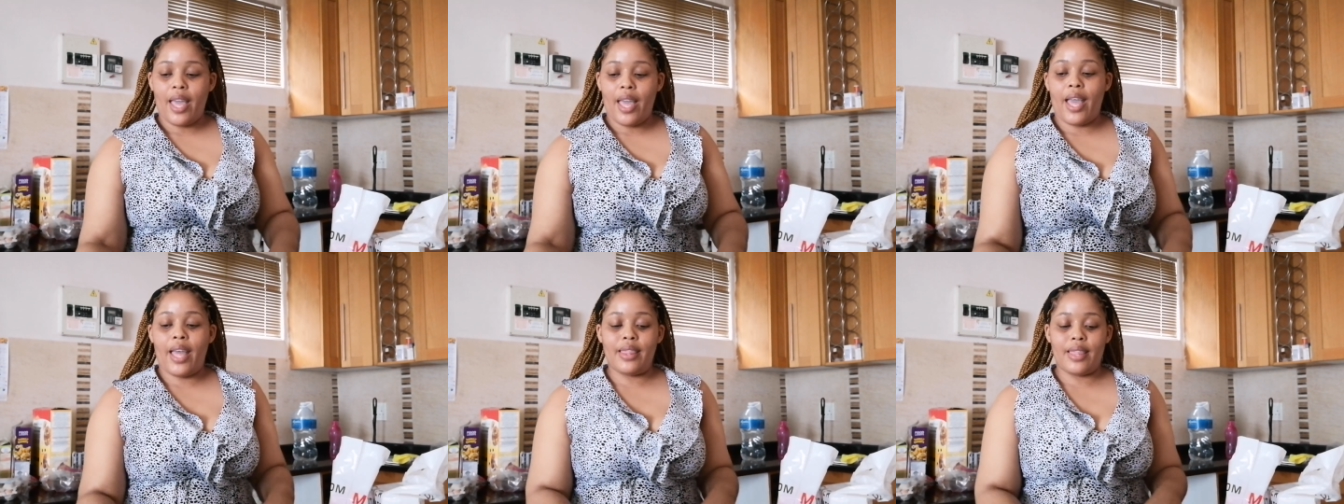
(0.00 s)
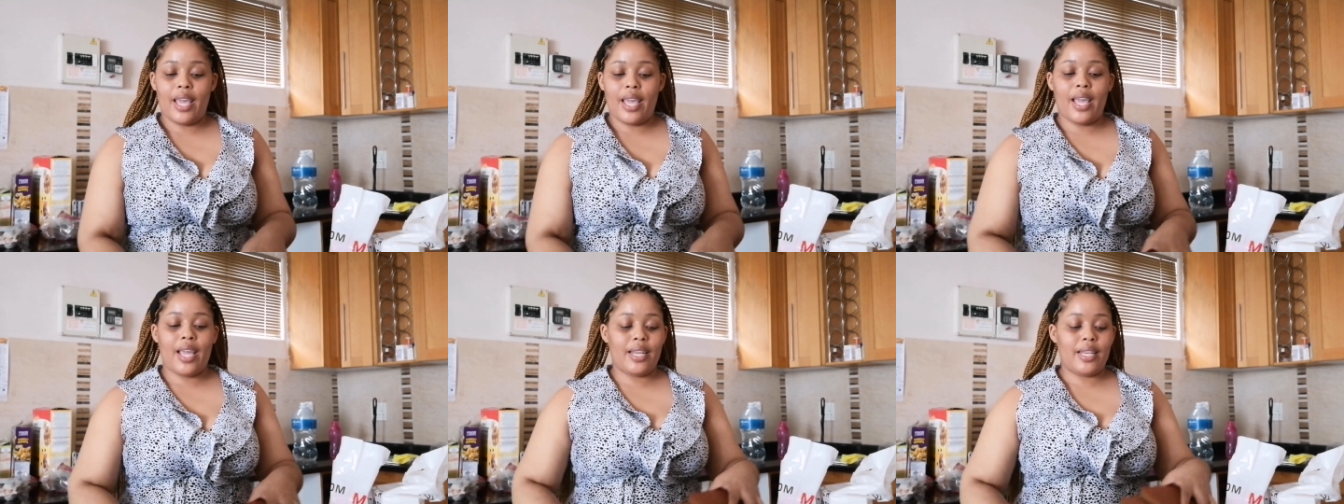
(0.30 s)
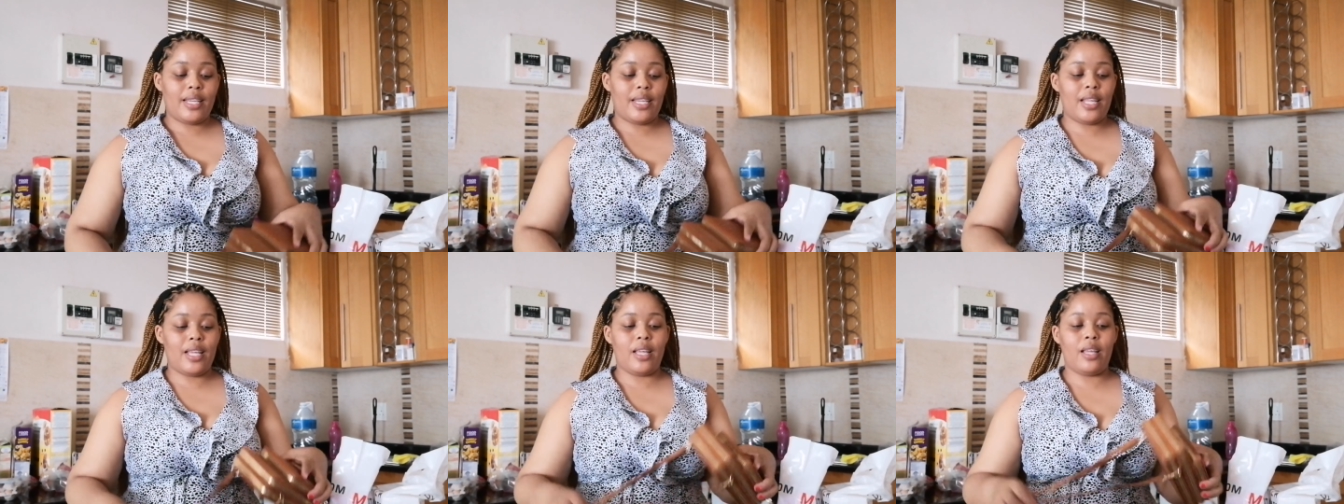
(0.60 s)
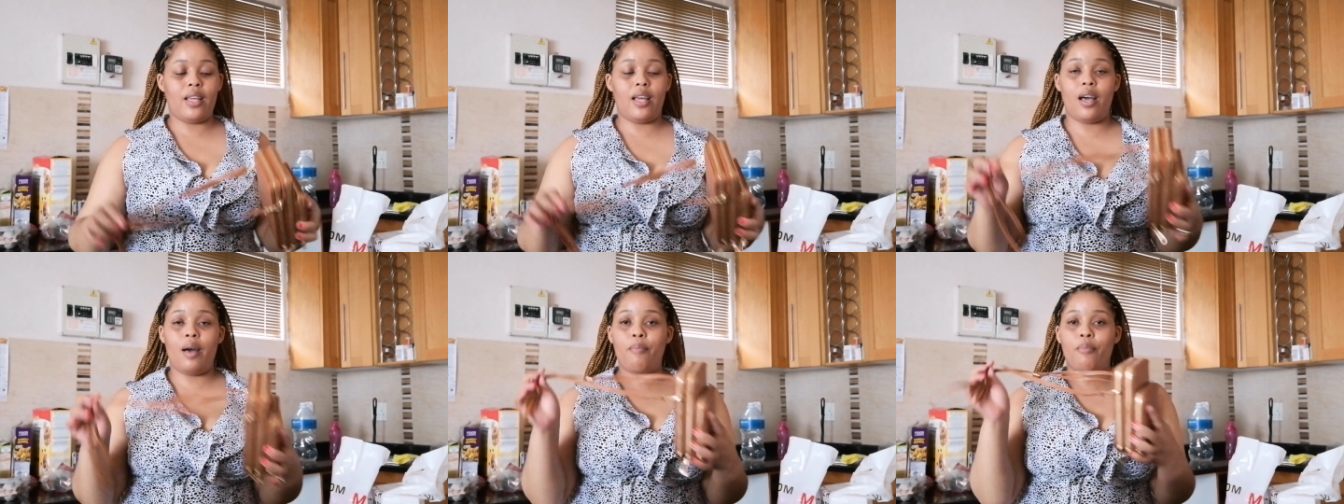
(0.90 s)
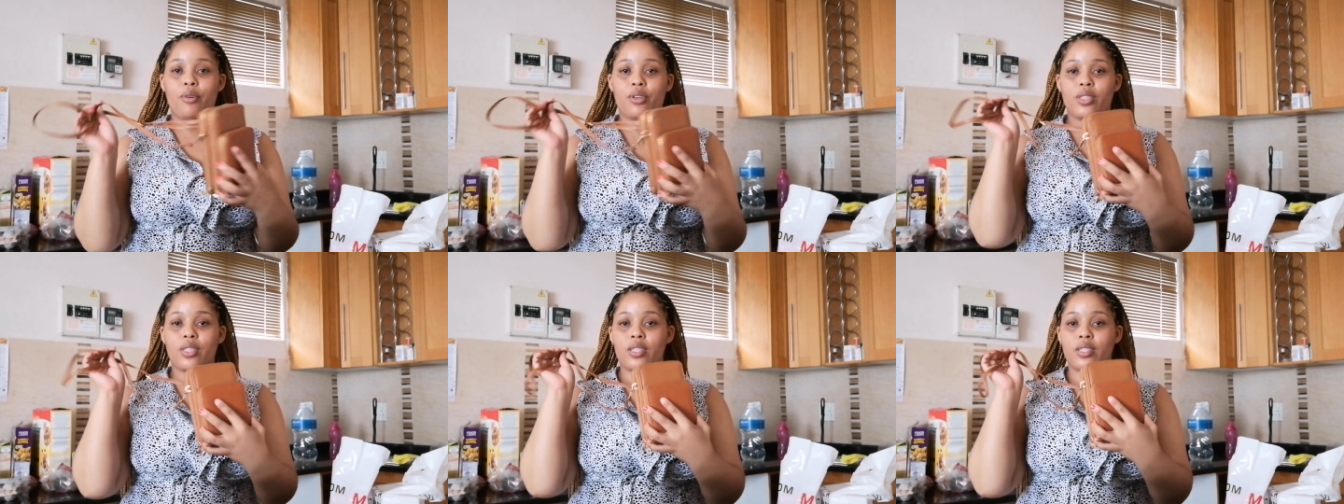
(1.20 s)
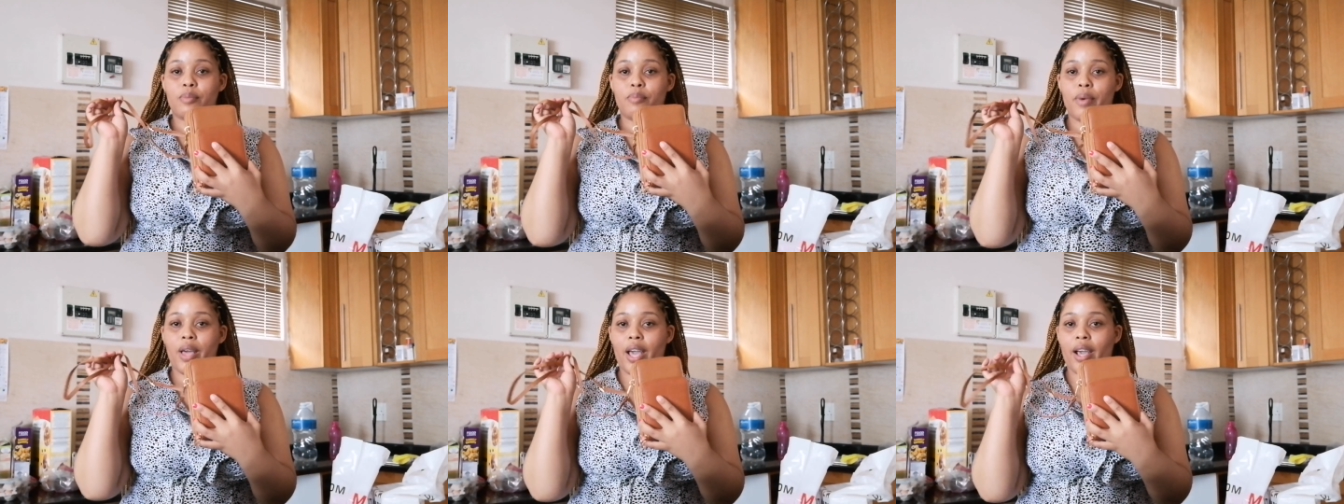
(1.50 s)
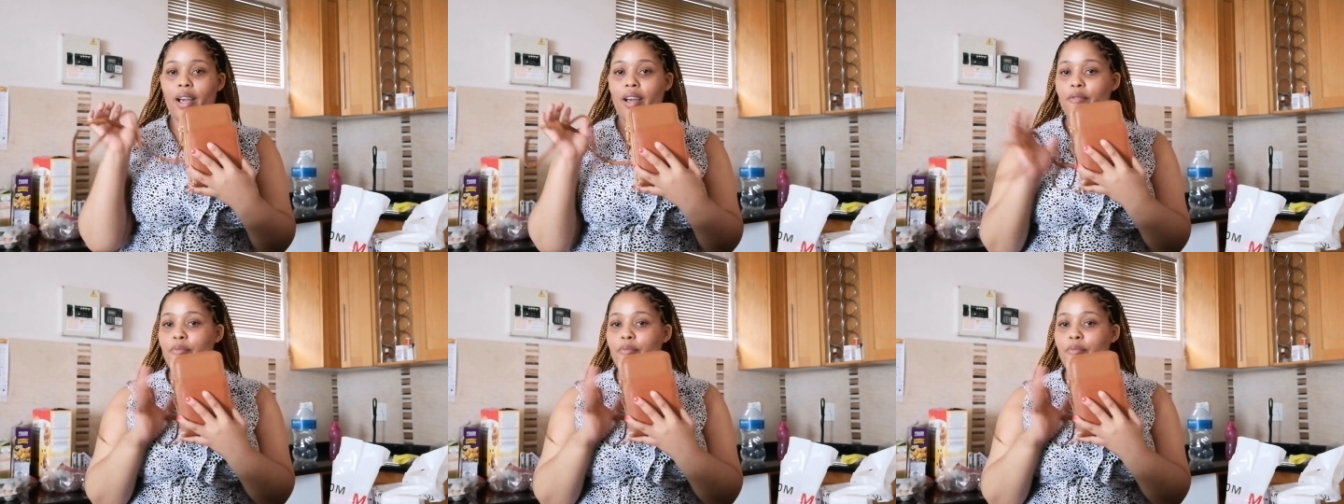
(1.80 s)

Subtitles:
And then I bought this bag.